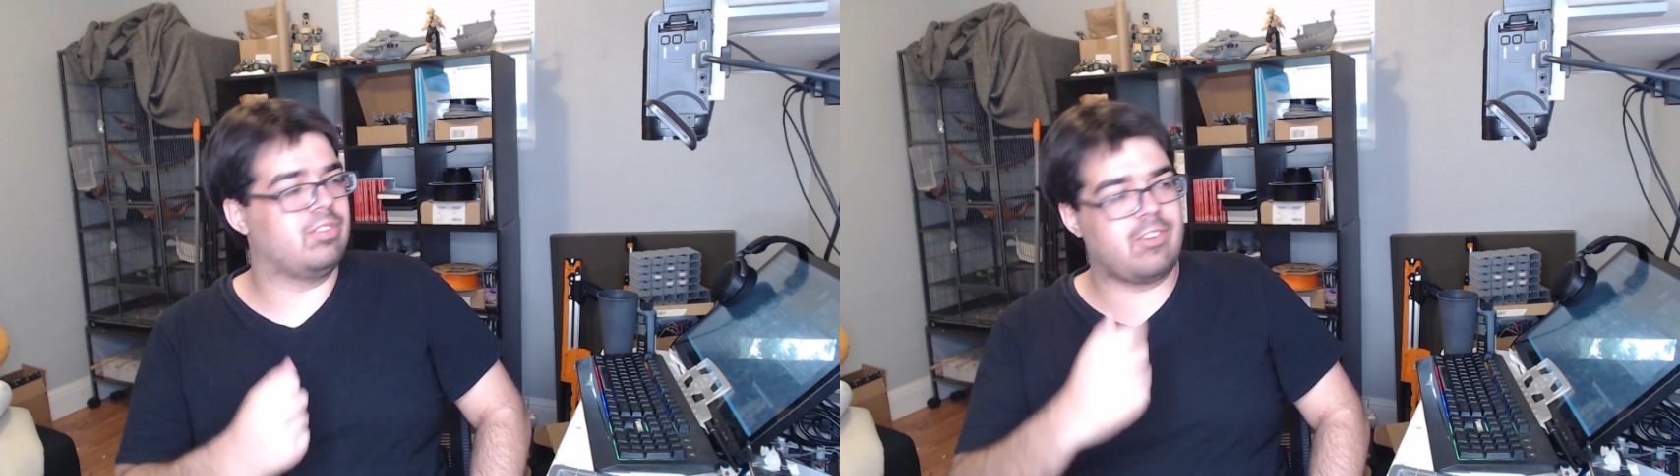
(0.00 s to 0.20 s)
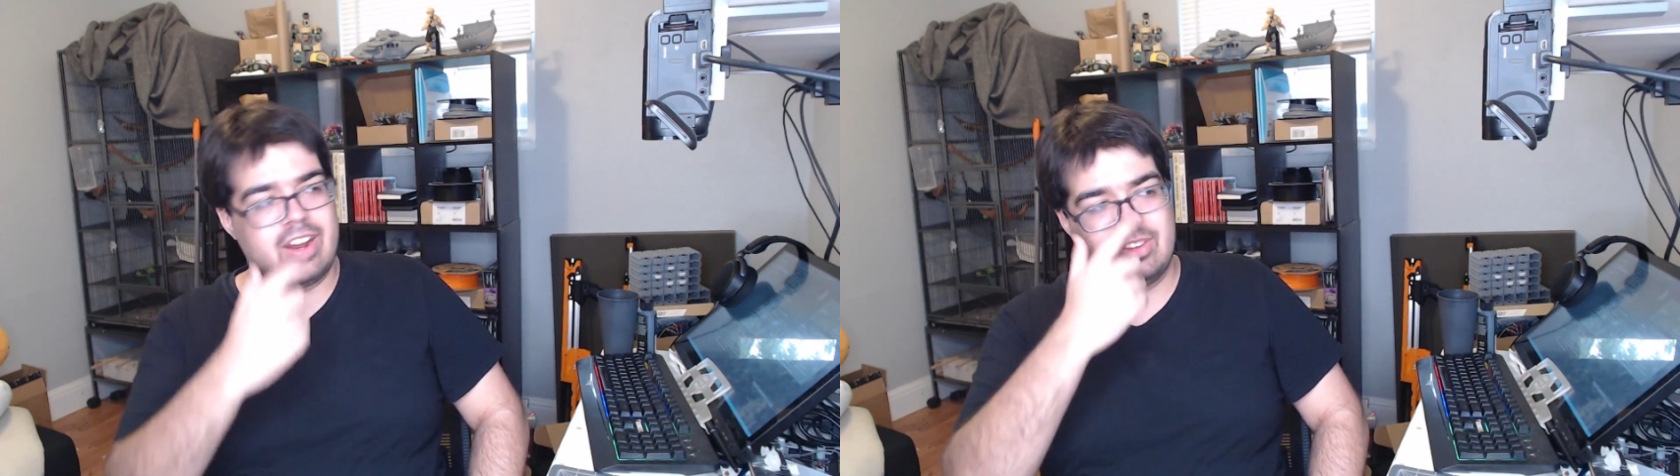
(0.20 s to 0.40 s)

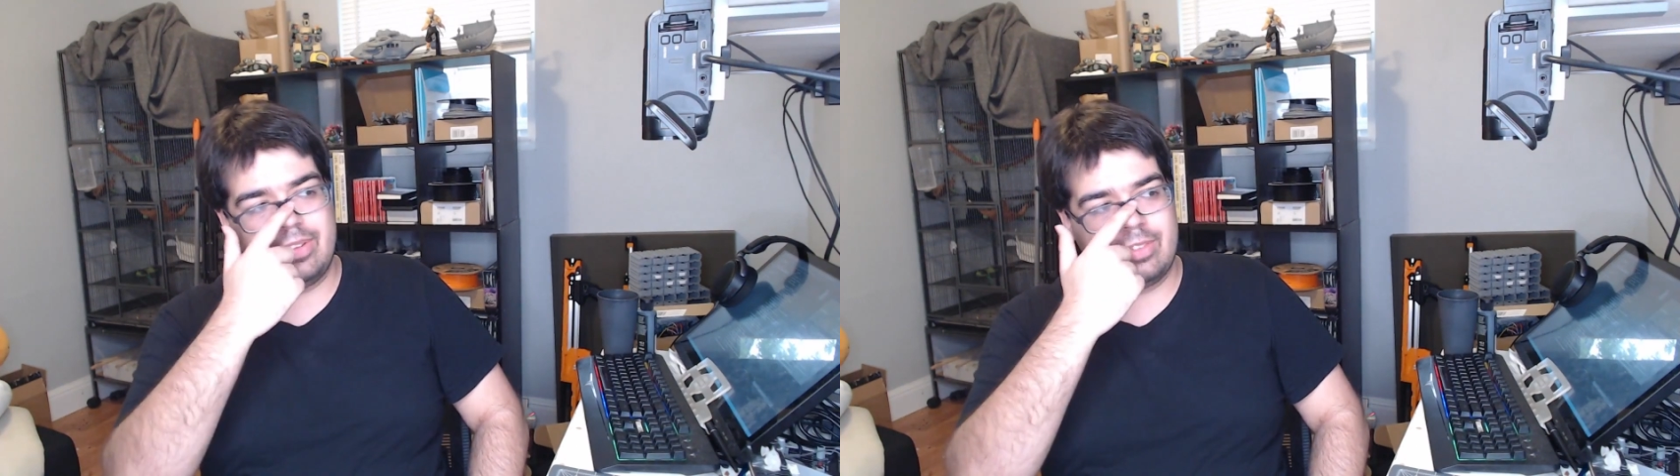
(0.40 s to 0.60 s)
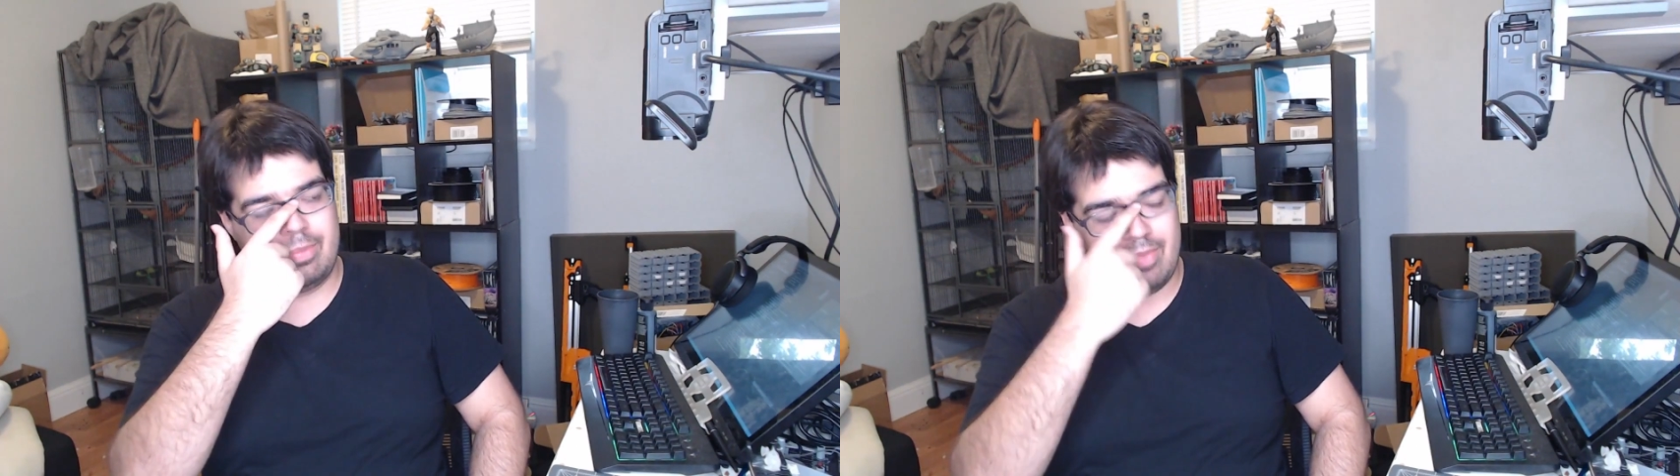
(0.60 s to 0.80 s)
friends
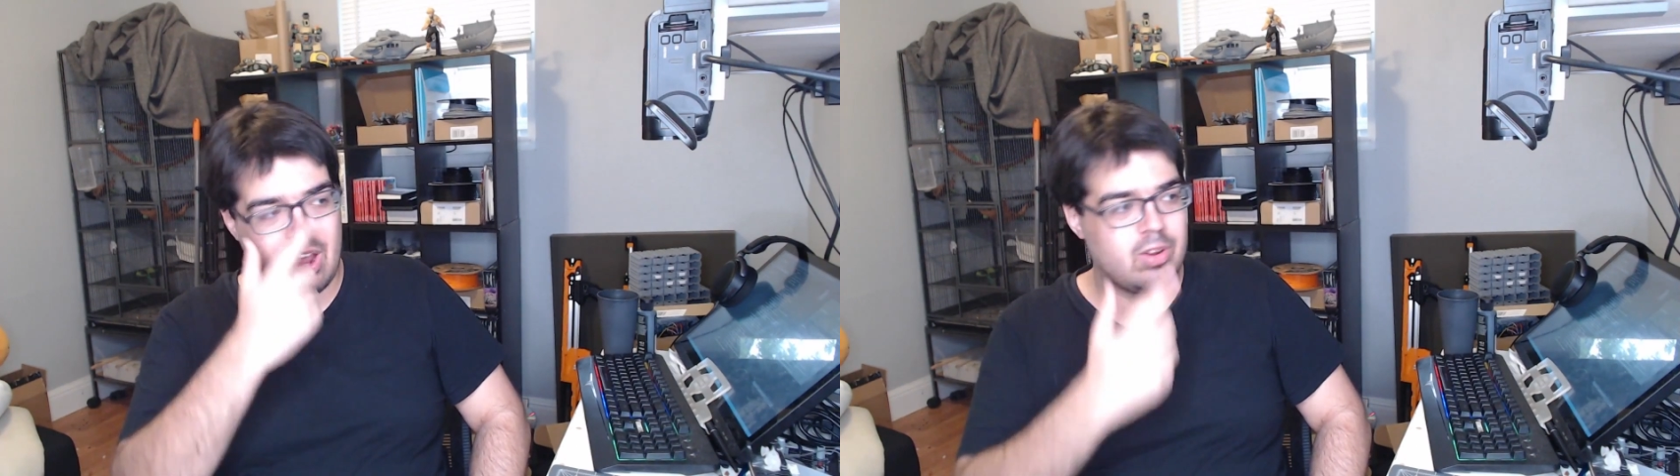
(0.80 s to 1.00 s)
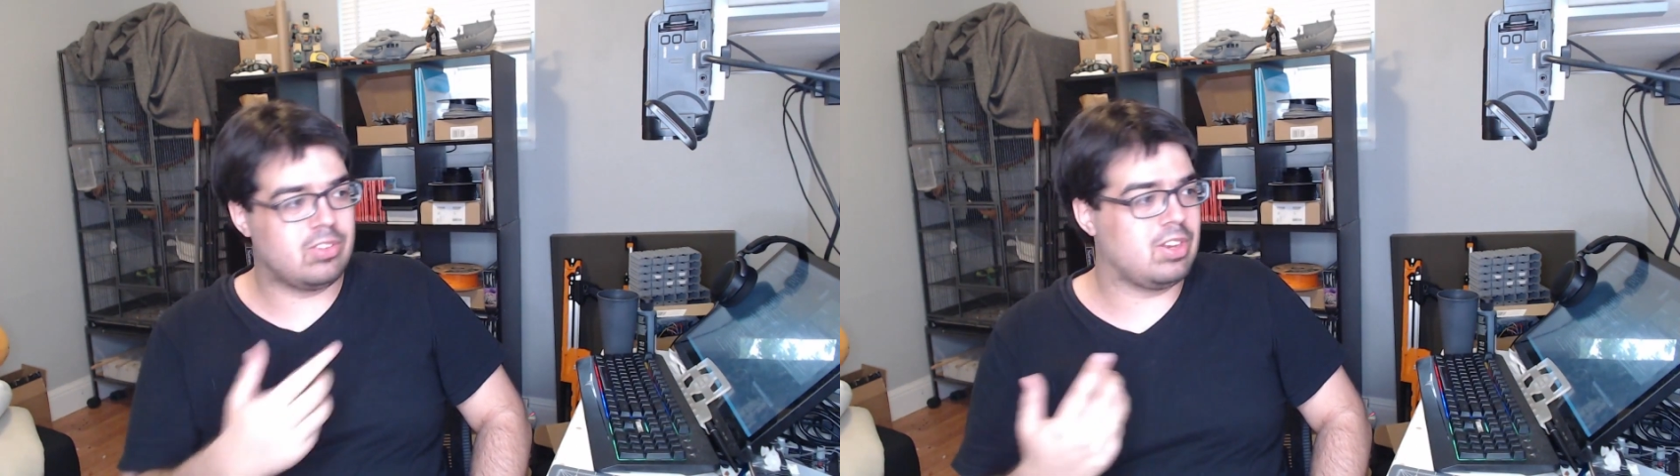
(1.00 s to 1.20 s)
with some
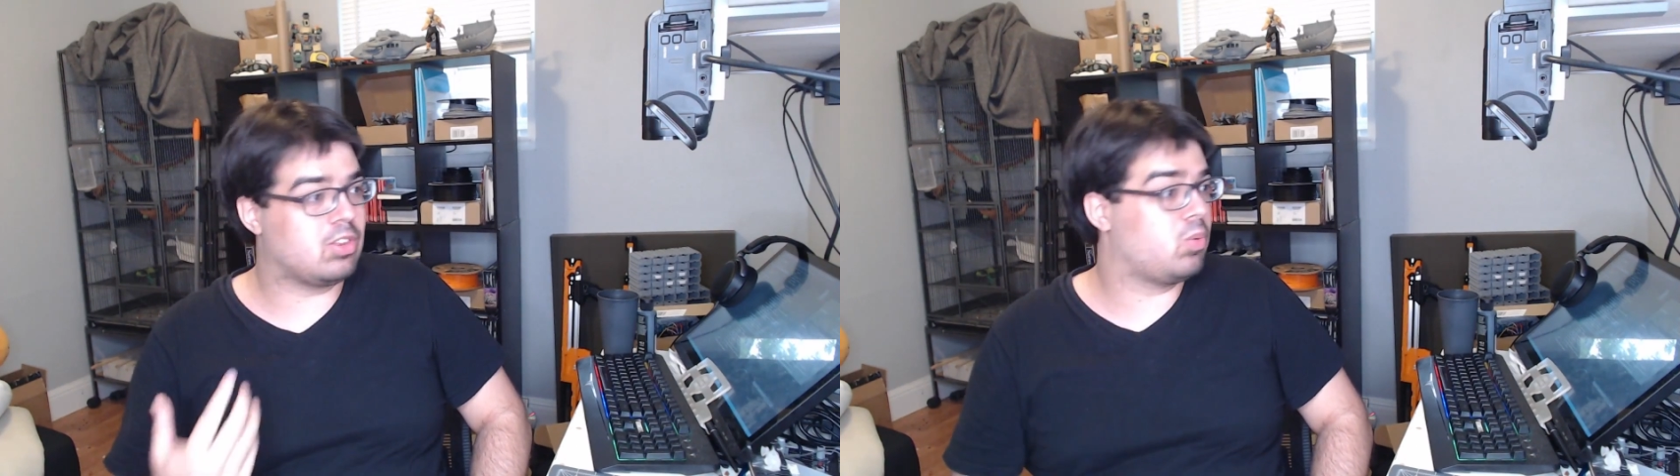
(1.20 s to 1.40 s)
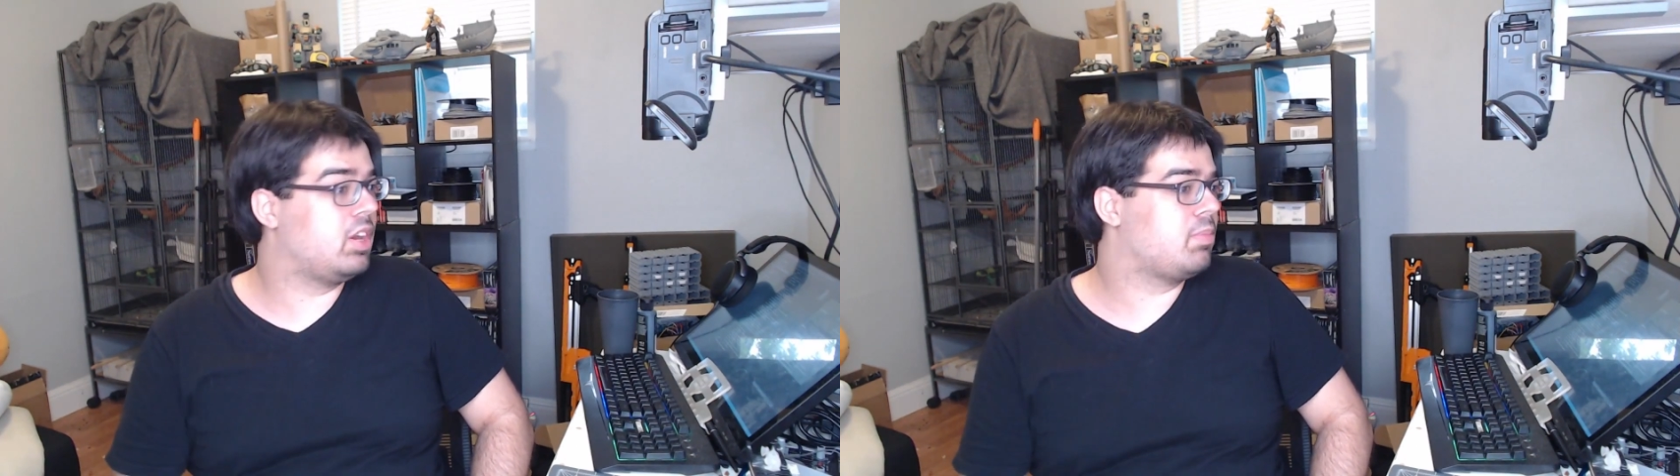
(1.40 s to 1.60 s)
models you
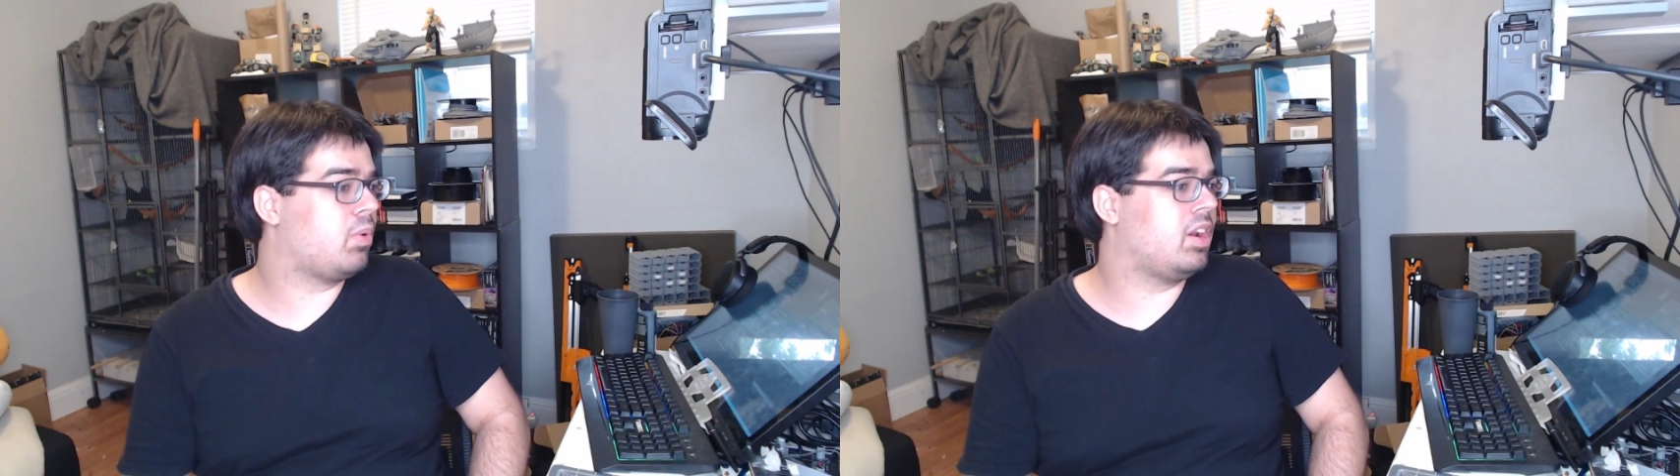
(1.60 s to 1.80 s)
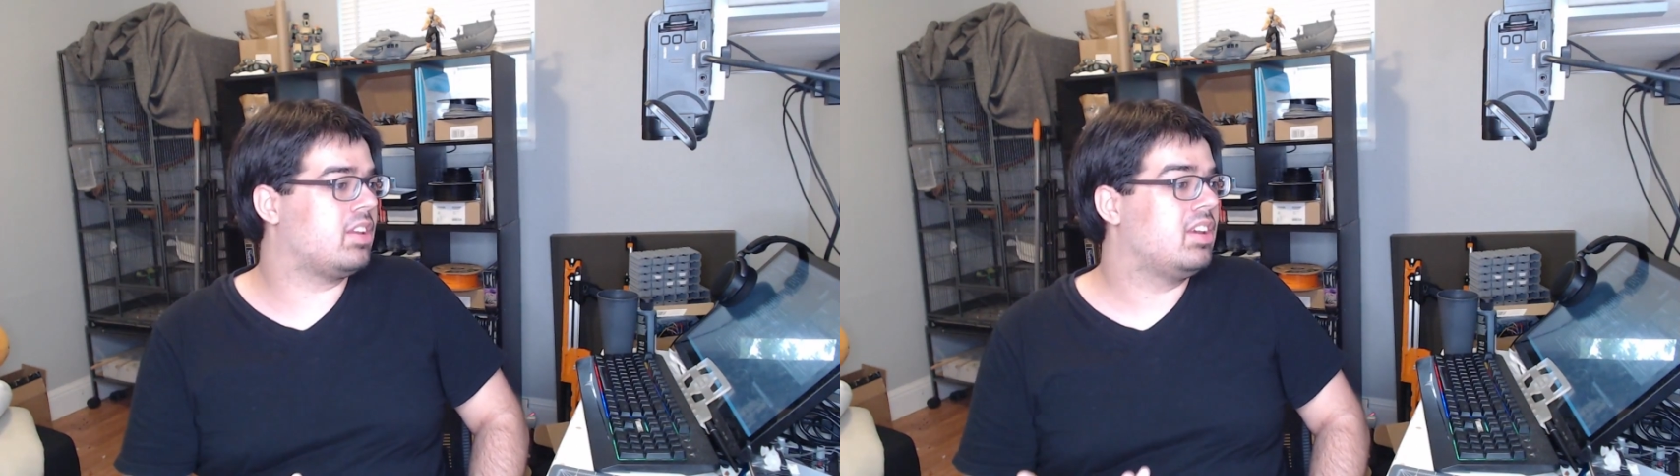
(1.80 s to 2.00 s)
3D
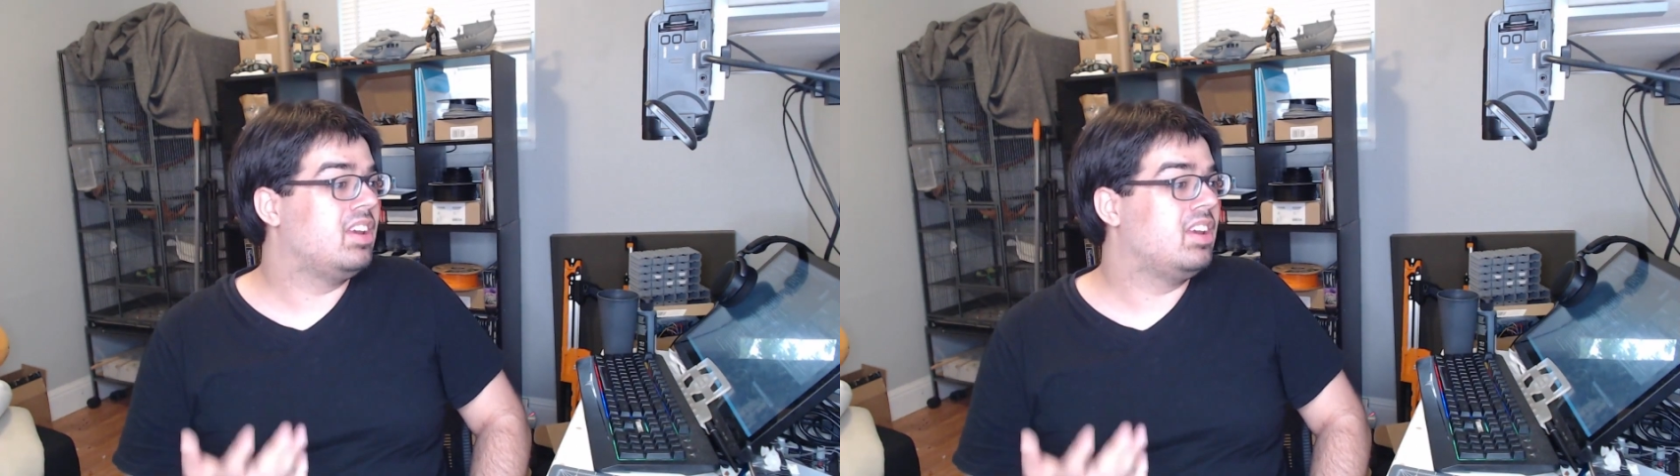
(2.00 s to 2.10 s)
print